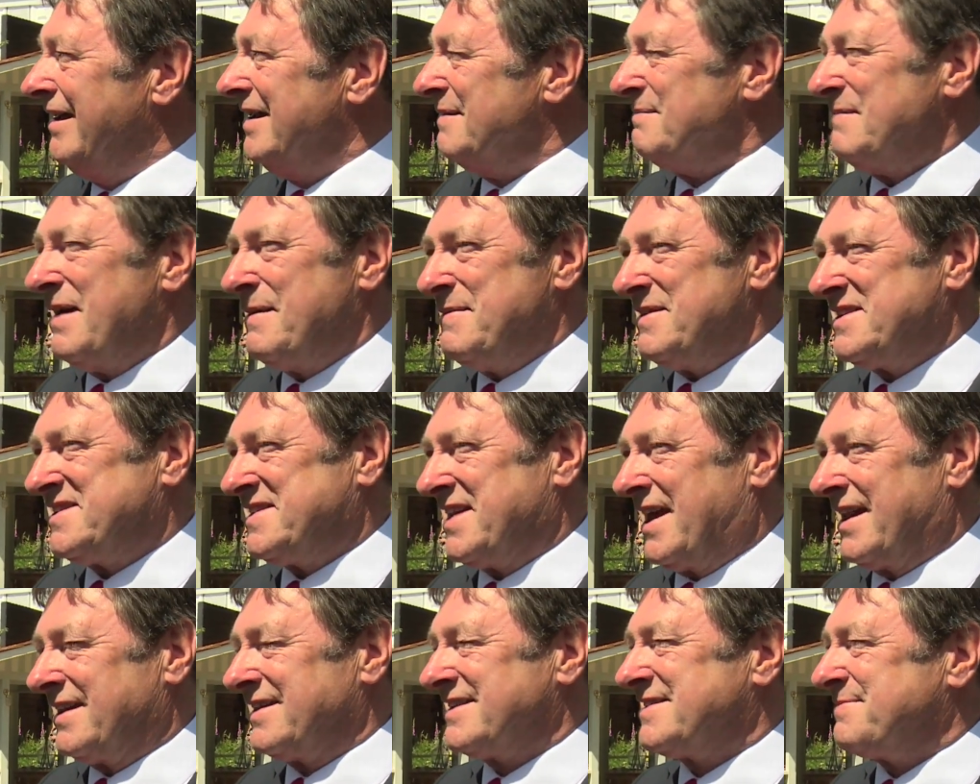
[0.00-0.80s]
Maybe
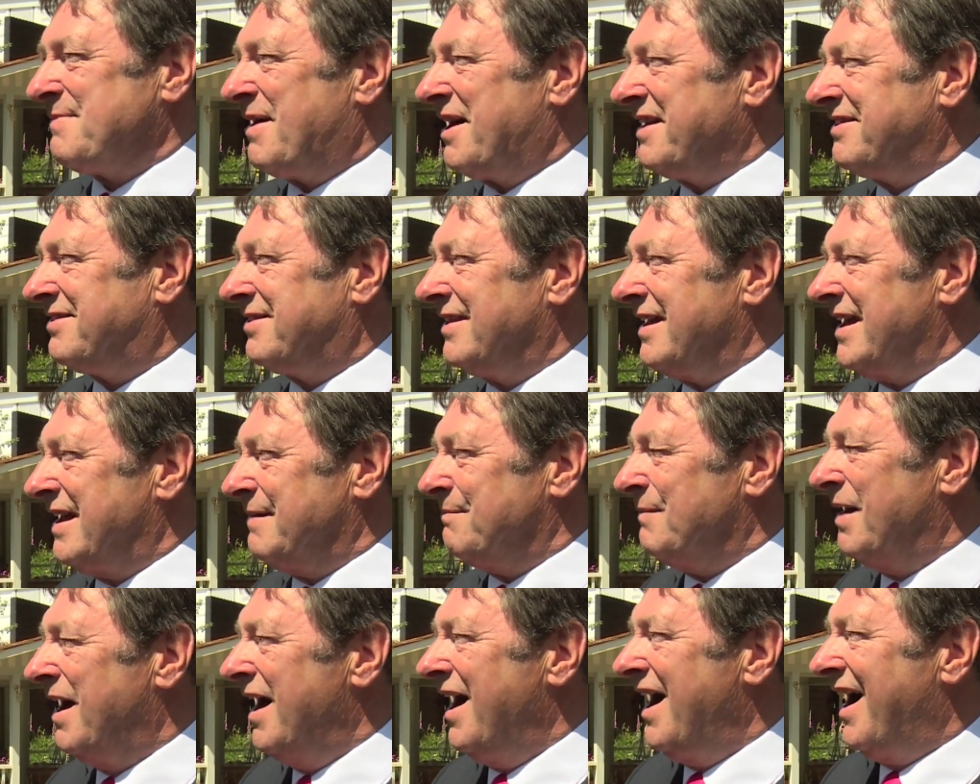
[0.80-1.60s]
sand's my
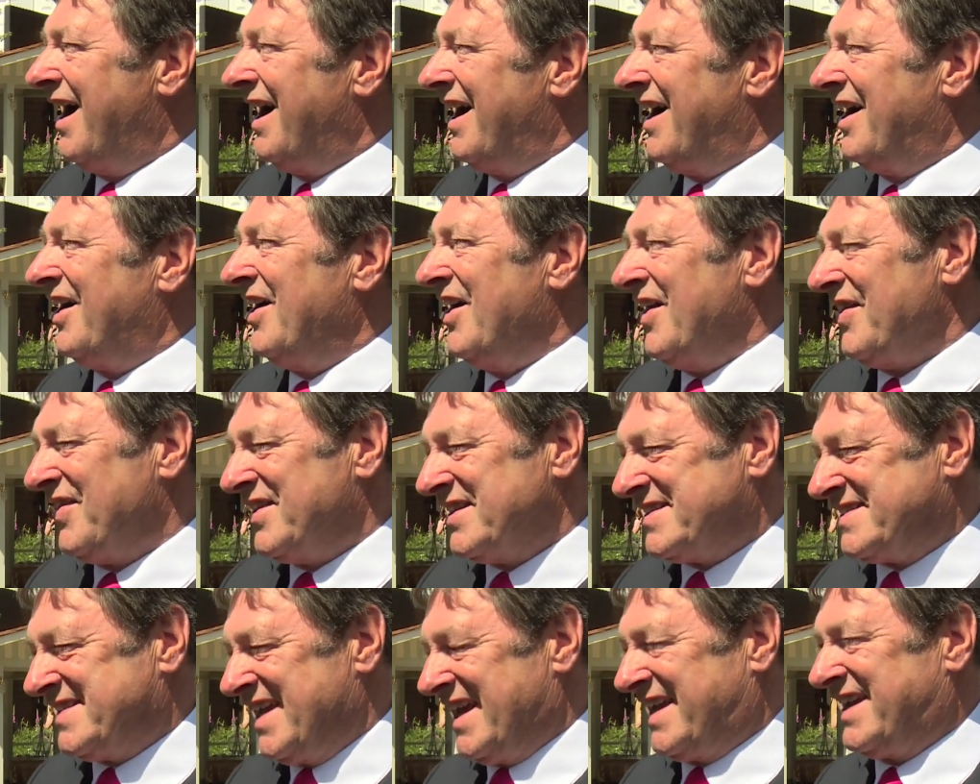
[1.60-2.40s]
theme. Uh, the
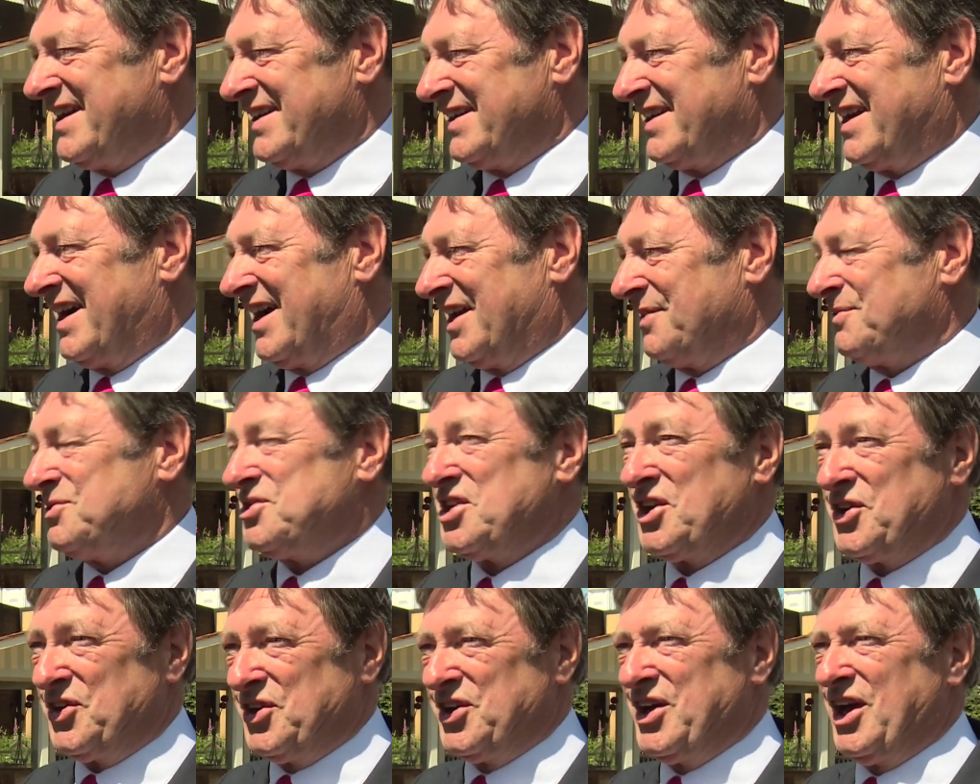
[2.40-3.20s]
second garden, which
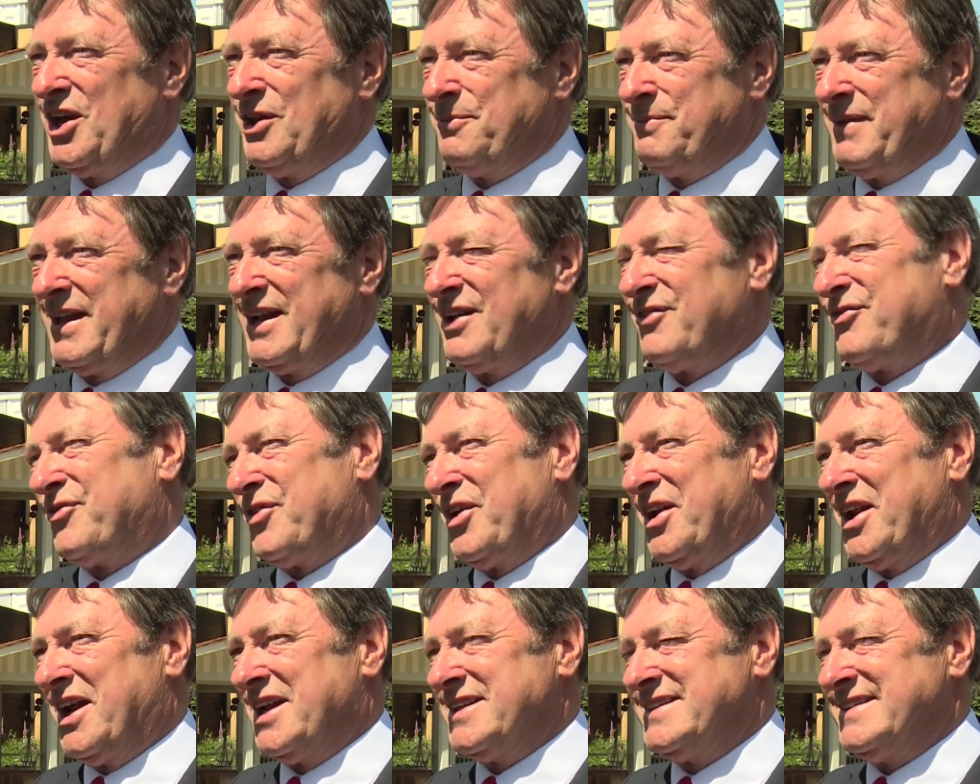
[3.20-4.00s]
I got a gold medal for
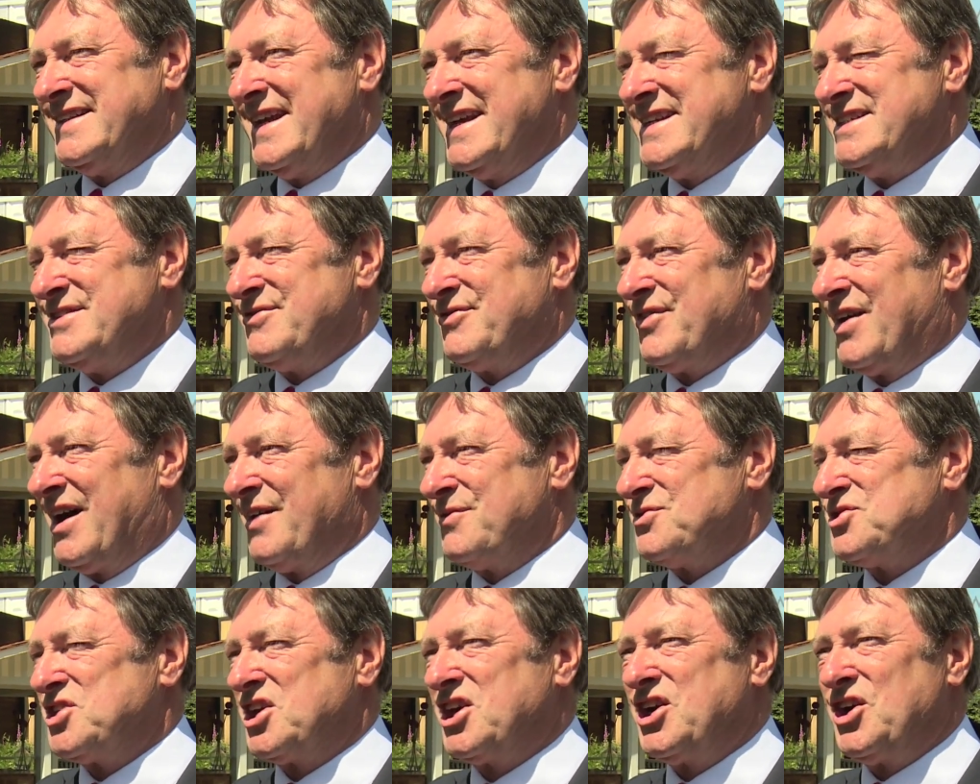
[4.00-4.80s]
in 1985,
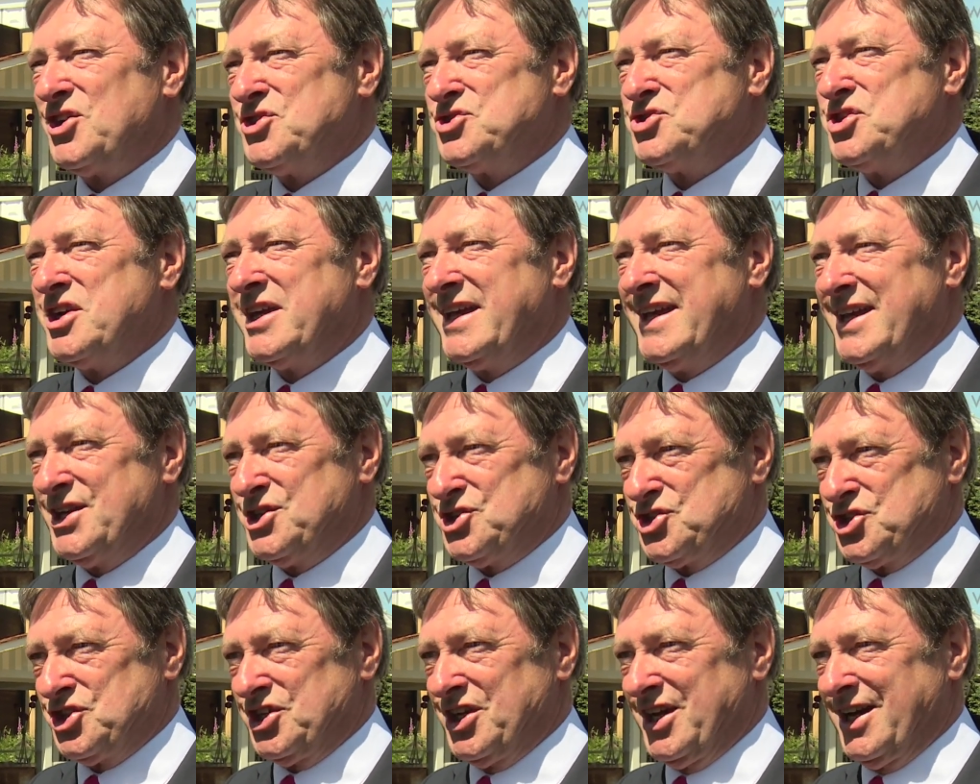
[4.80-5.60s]
was a country
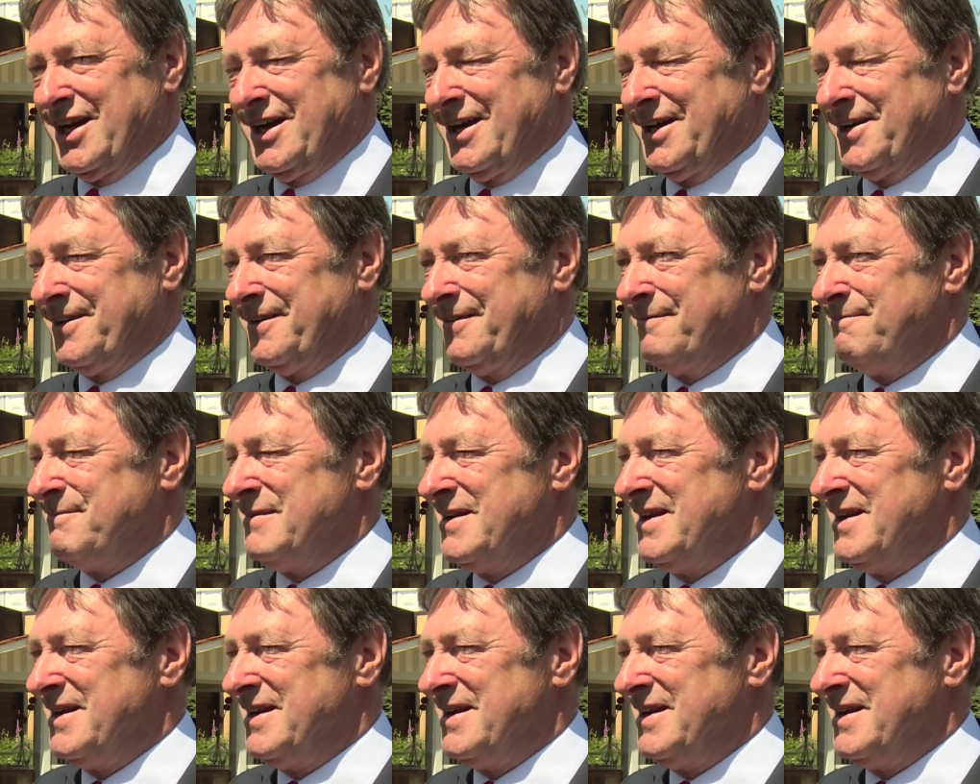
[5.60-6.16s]
kitchen garden.